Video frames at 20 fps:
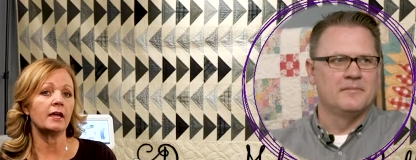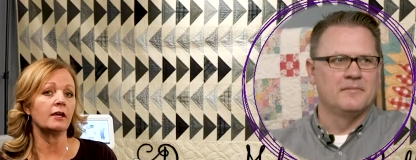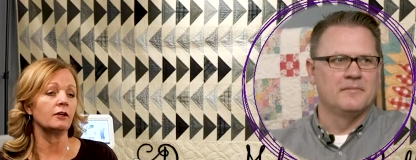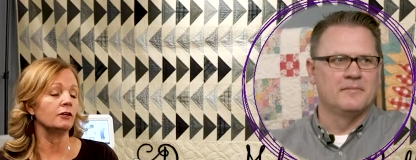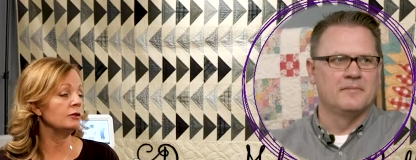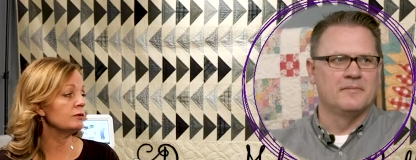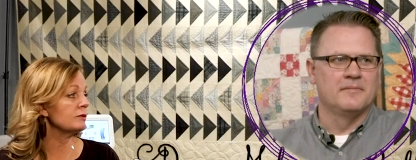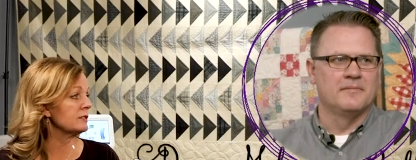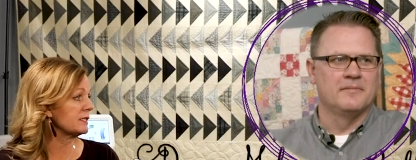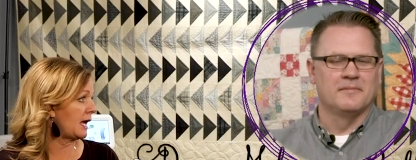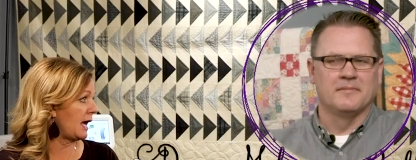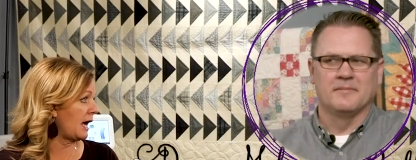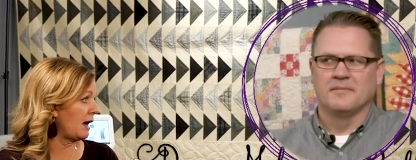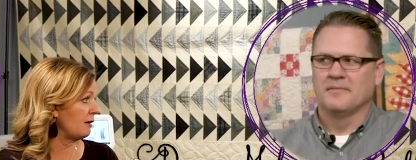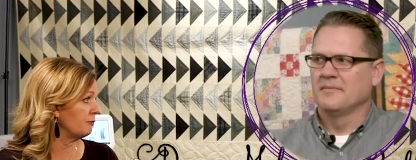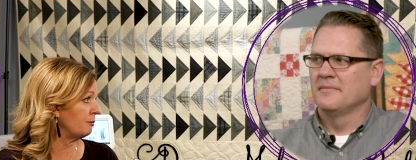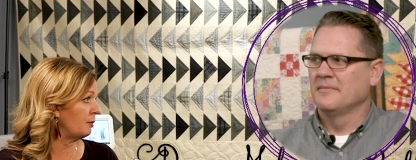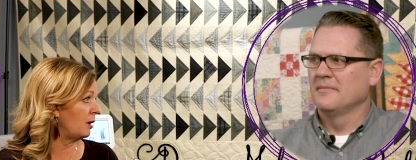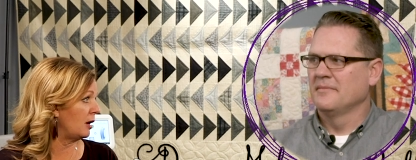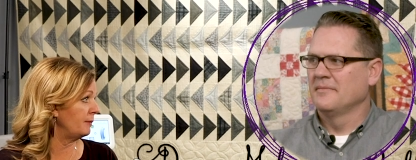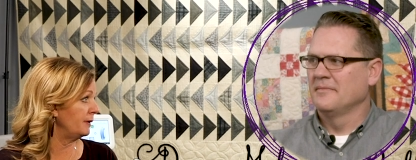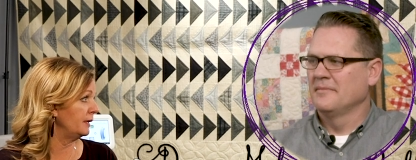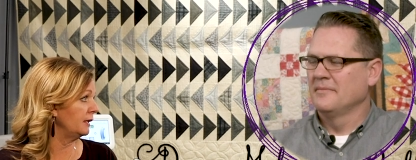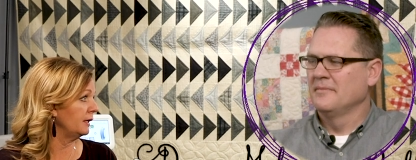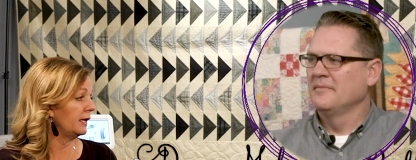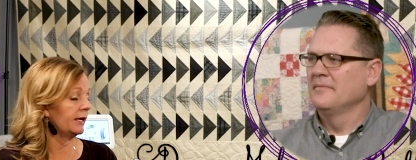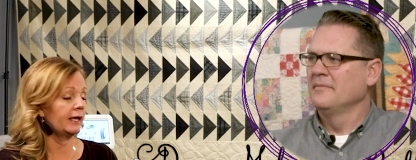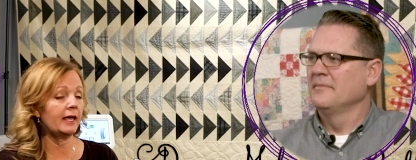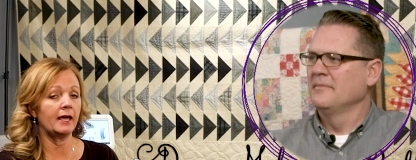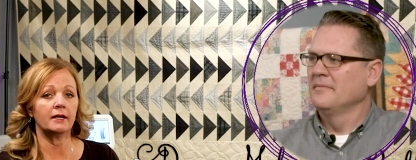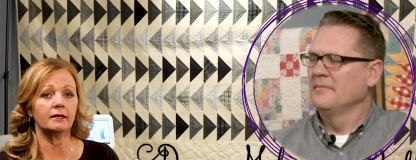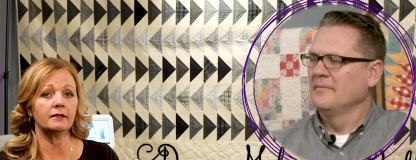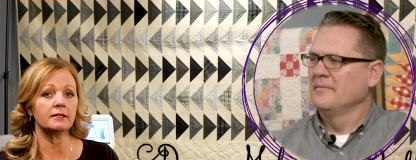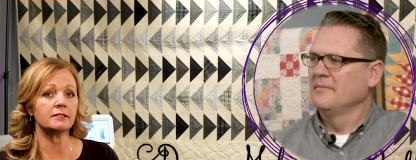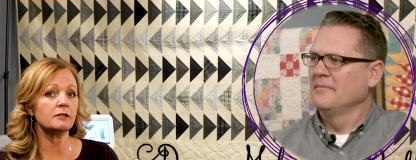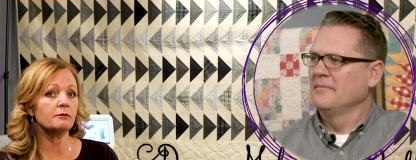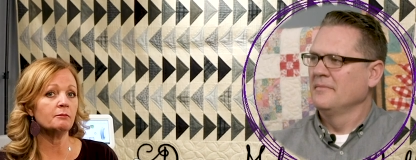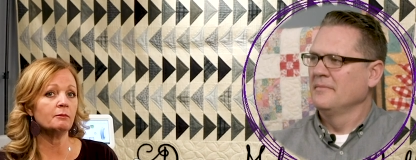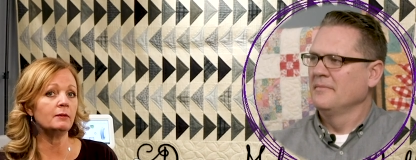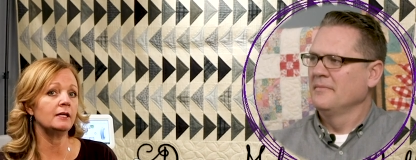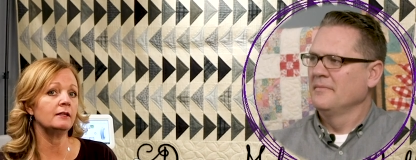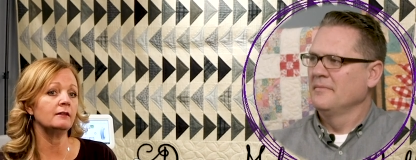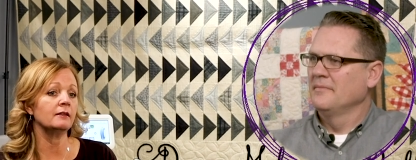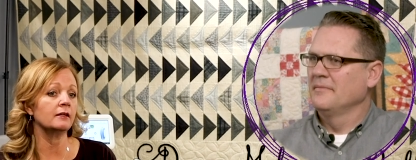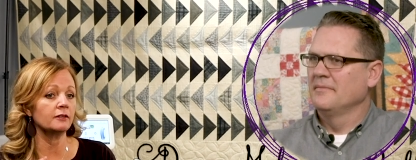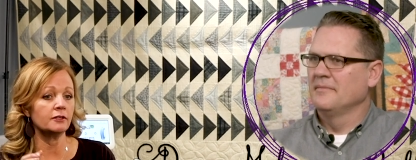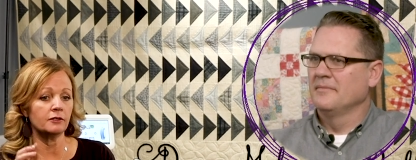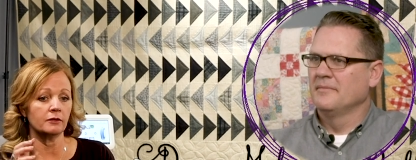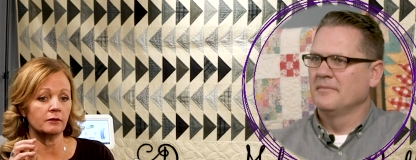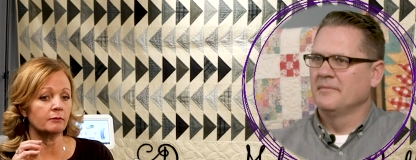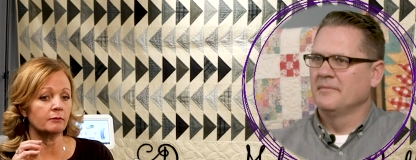Speaker 1: use a half bobbin. It doesn't mean that your